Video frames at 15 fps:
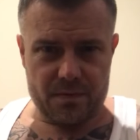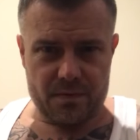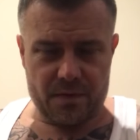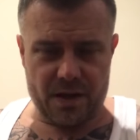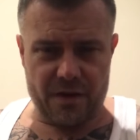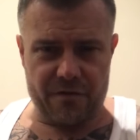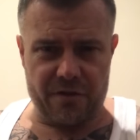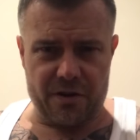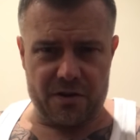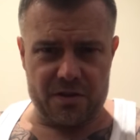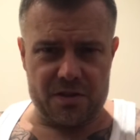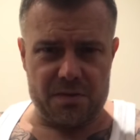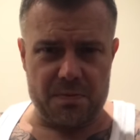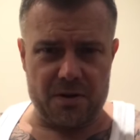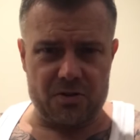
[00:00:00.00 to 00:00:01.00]
It
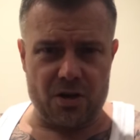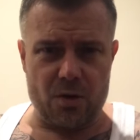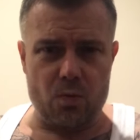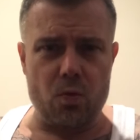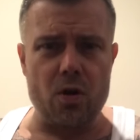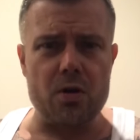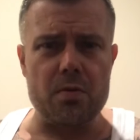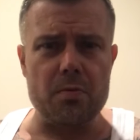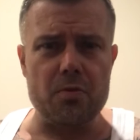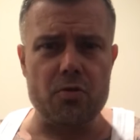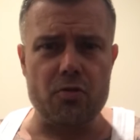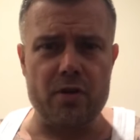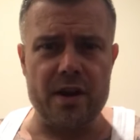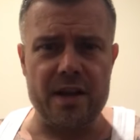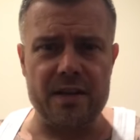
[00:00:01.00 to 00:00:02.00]
smells like Watcombe
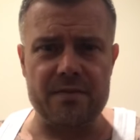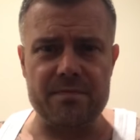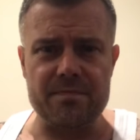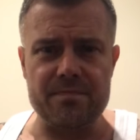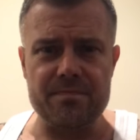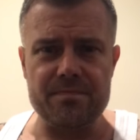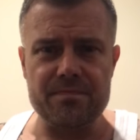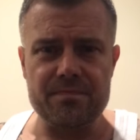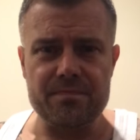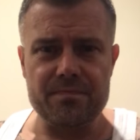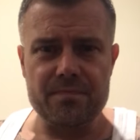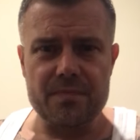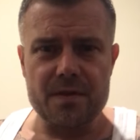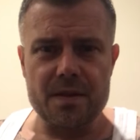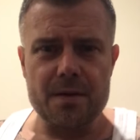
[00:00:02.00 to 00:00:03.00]
Green.
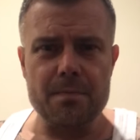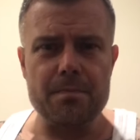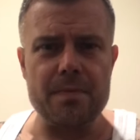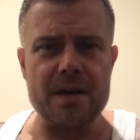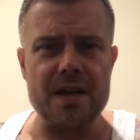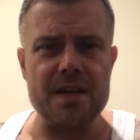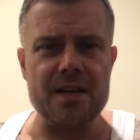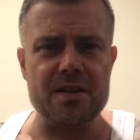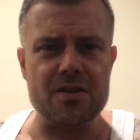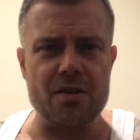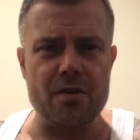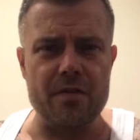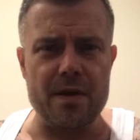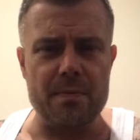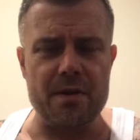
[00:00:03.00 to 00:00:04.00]
Back in
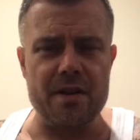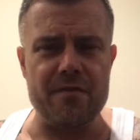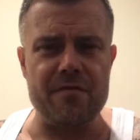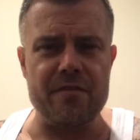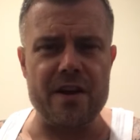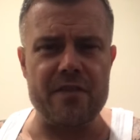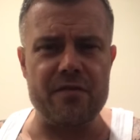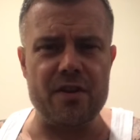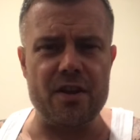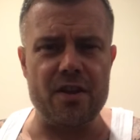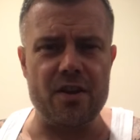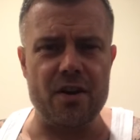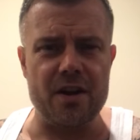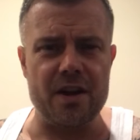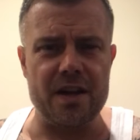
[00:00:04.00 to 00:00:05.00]
November the 5th in the
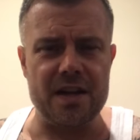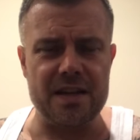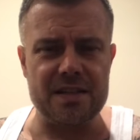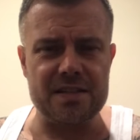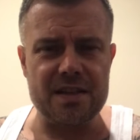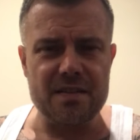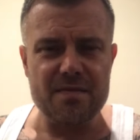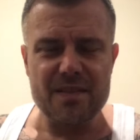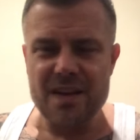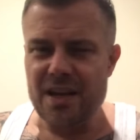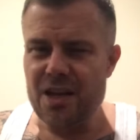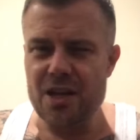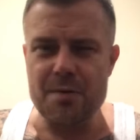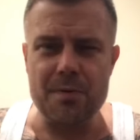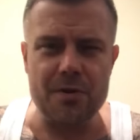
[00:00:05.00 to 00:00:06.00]
90s.
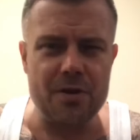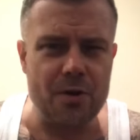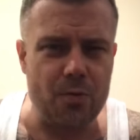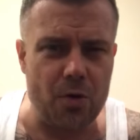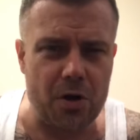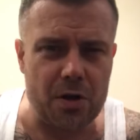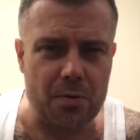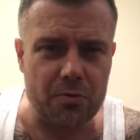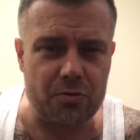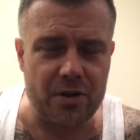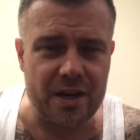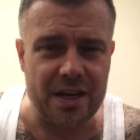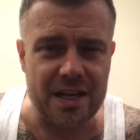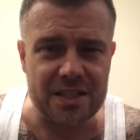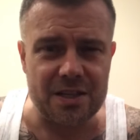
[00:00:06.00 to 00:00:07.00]
You won't know what Watcombe
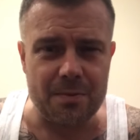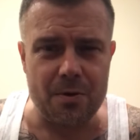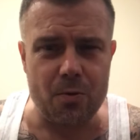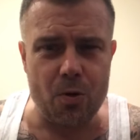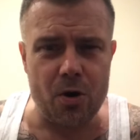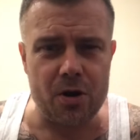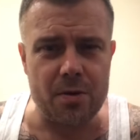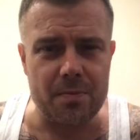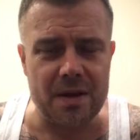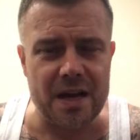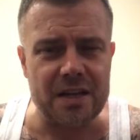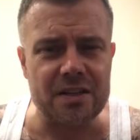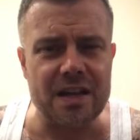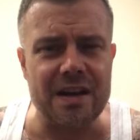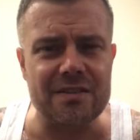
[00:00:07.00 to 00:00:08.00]
Green is. I'm a Watcombe
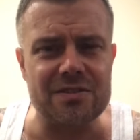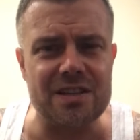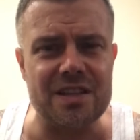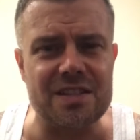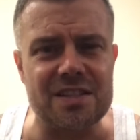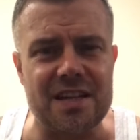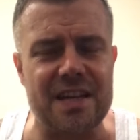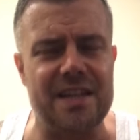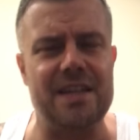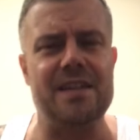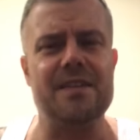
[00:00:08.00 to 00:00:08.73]
lad, council estate.